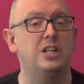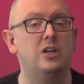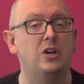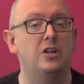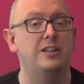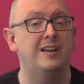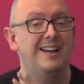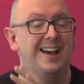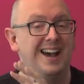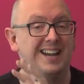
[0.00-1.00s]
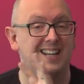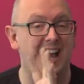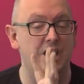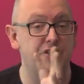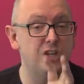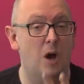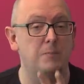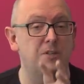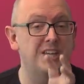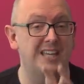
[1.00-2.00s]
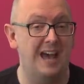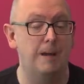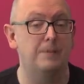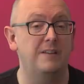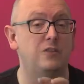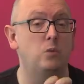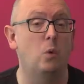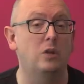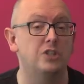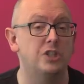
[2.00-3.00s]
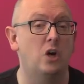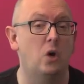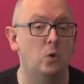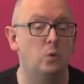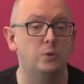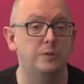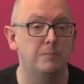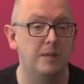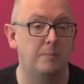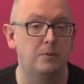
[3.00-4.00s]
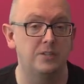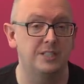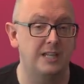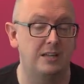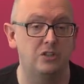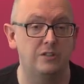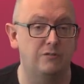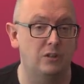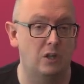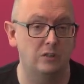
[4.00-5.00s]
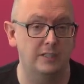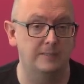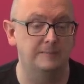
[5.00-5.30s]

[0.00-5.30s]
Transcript: to learn and adopt the gap if you want to hold people's attention for longer.